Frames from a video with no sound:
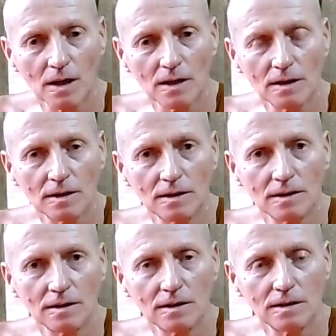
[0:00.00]
The
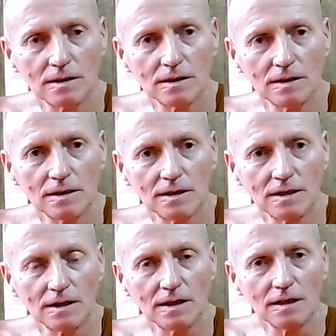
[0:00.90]
purpose
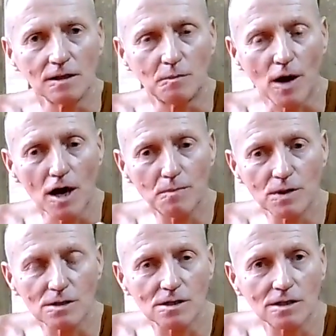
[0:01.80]
of doing nothing
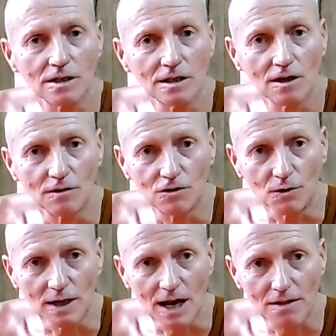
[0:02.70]

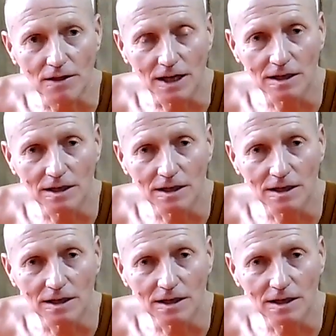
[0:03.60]
is,